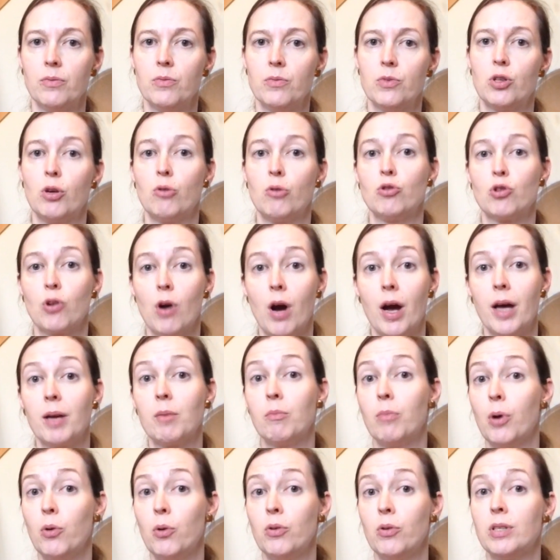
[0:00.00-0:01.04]
so
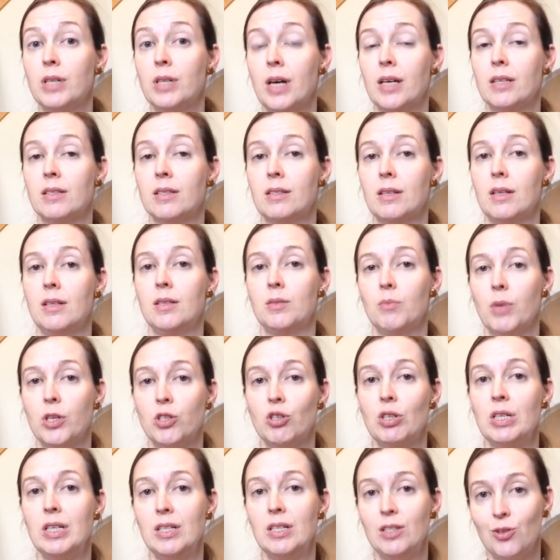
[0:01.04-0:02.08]
trying both tests is
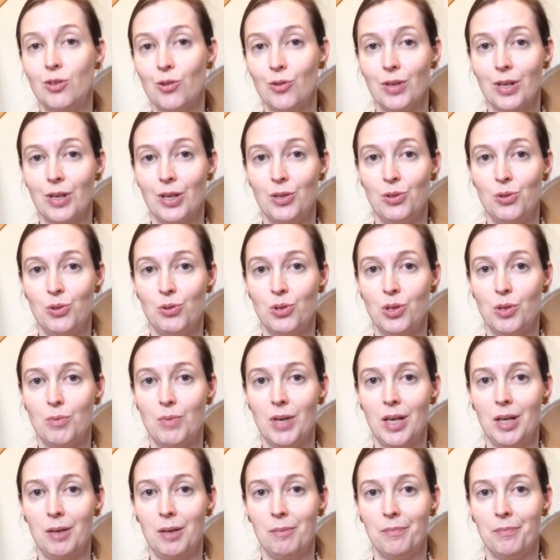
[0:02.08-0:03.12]
much easier than it used to
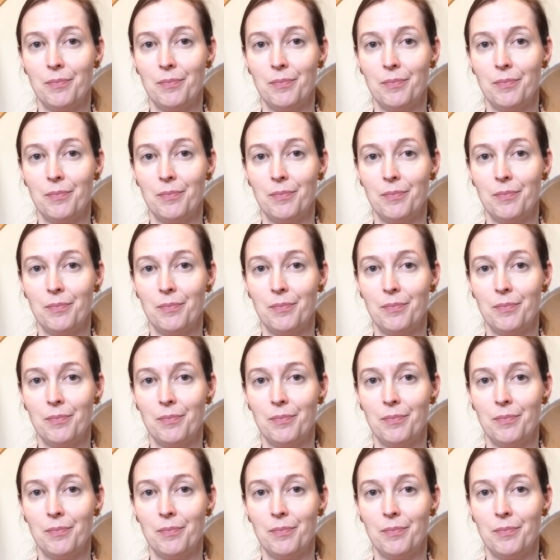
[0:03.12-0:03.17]
be.